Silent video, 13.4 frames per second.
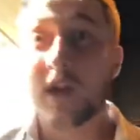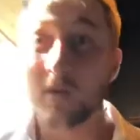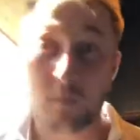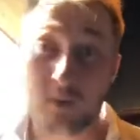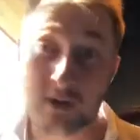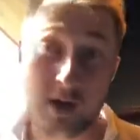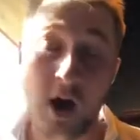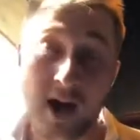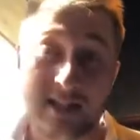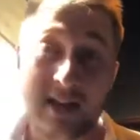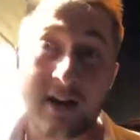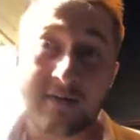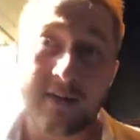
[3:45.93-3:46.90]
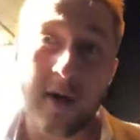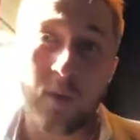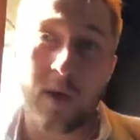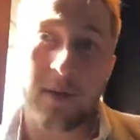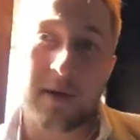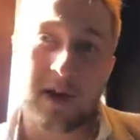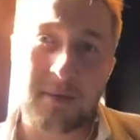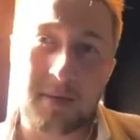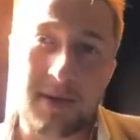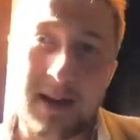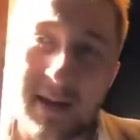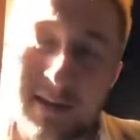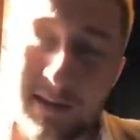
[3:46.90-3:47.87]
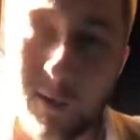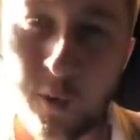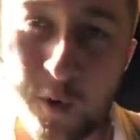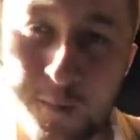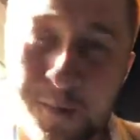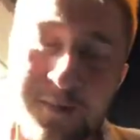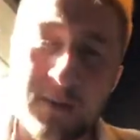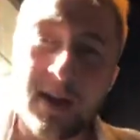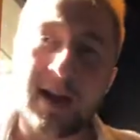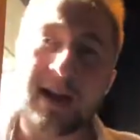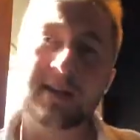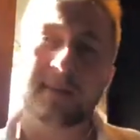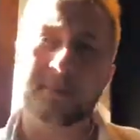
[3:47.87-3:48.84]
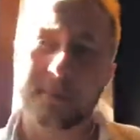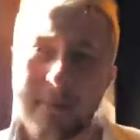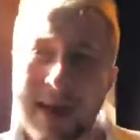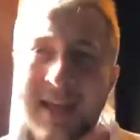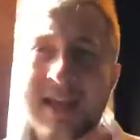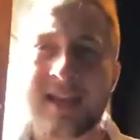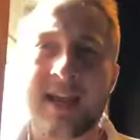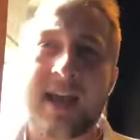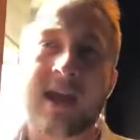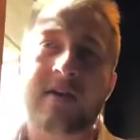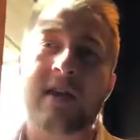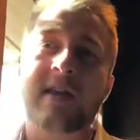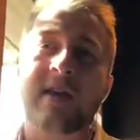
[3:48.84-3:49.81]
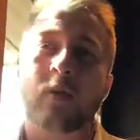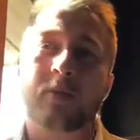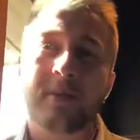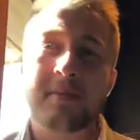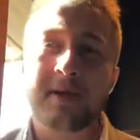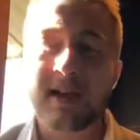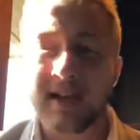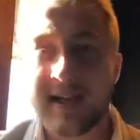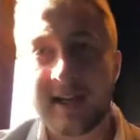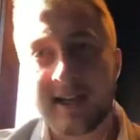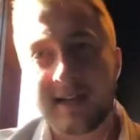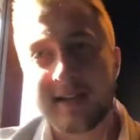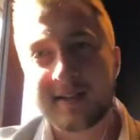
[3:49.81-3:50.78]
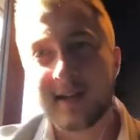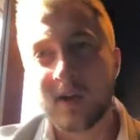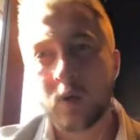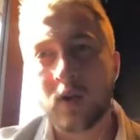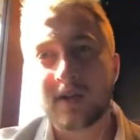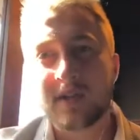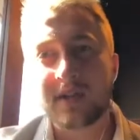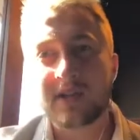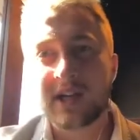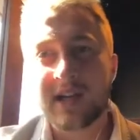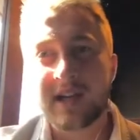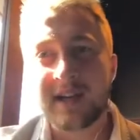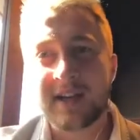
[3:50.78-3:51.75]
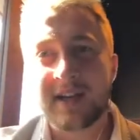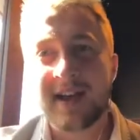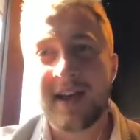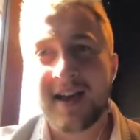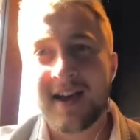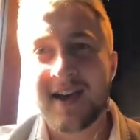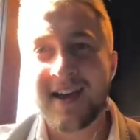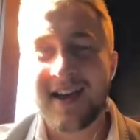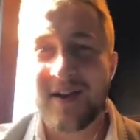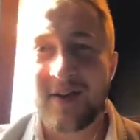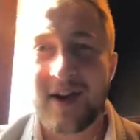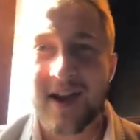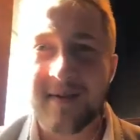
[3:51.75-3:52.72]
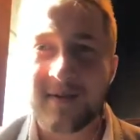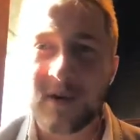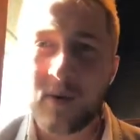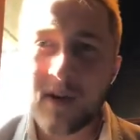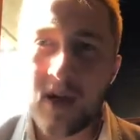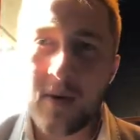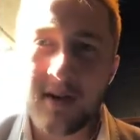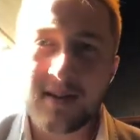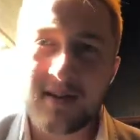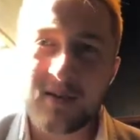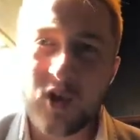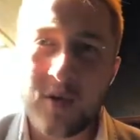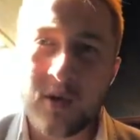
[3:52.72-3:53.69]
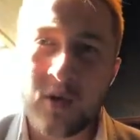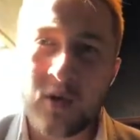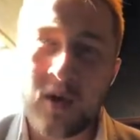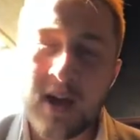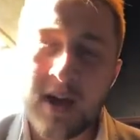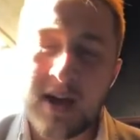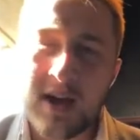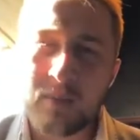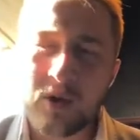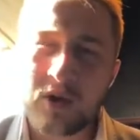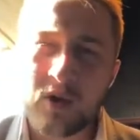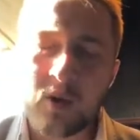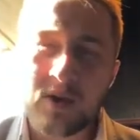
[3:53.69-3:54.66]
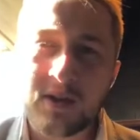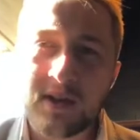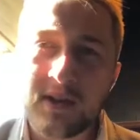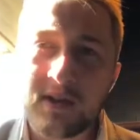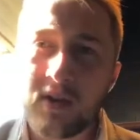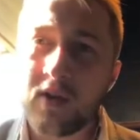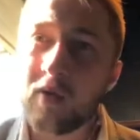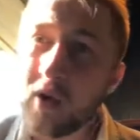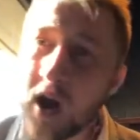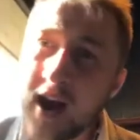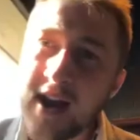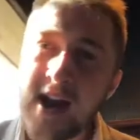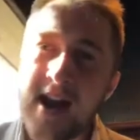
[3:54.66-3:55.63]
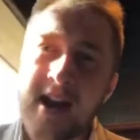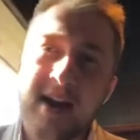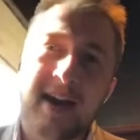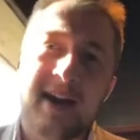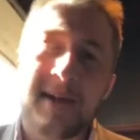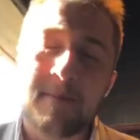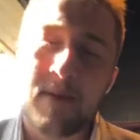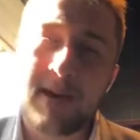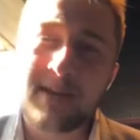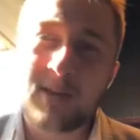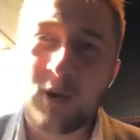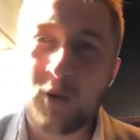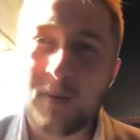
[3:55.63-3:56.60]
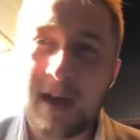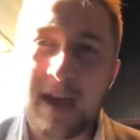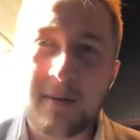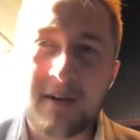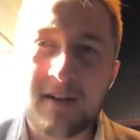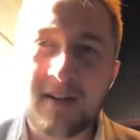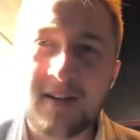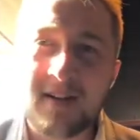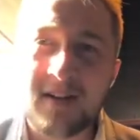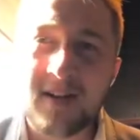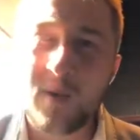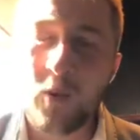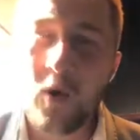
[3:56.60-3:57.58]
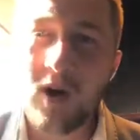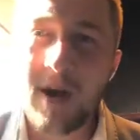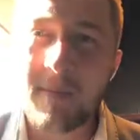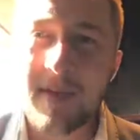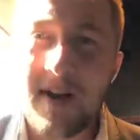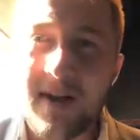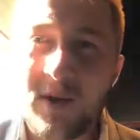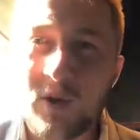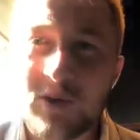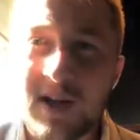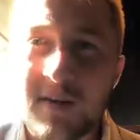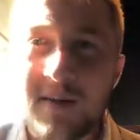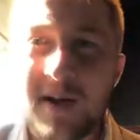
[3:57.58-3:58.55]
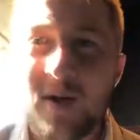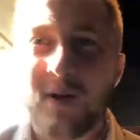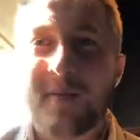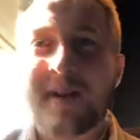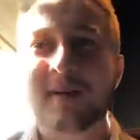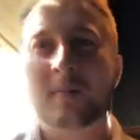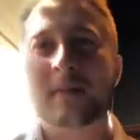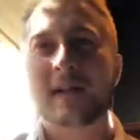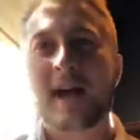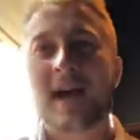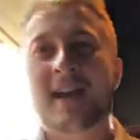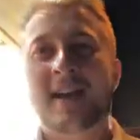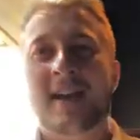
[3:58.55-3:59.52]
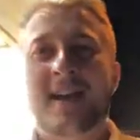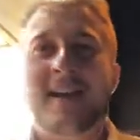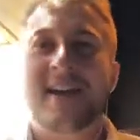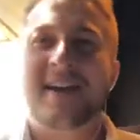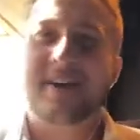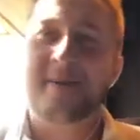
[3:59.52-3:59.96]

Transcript: to identify where we're going to be meeting as a group. And the main area that we'll be meeting in is the Qantas check-in area. So when you go into the terminal, I'm pretty sure Qantas is on the right, and so you'll be able to kind of walk up there and you'll see me holding my little plaque, and